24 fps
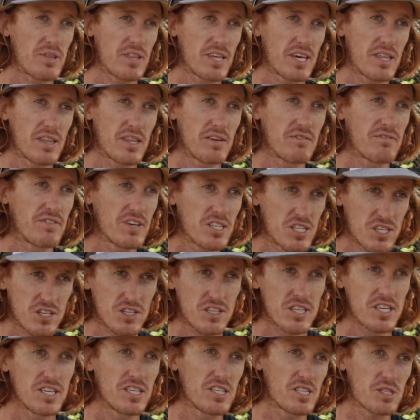and then they're
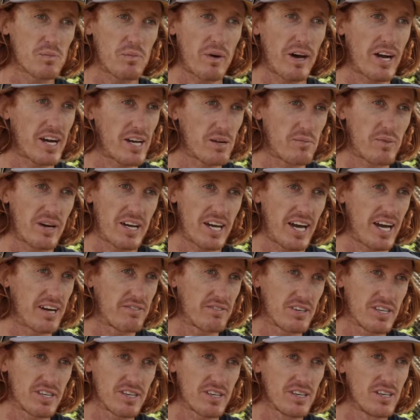visually inspired by
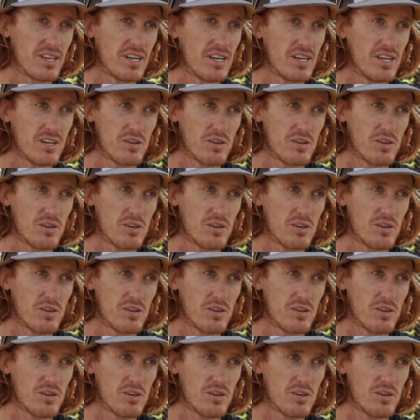having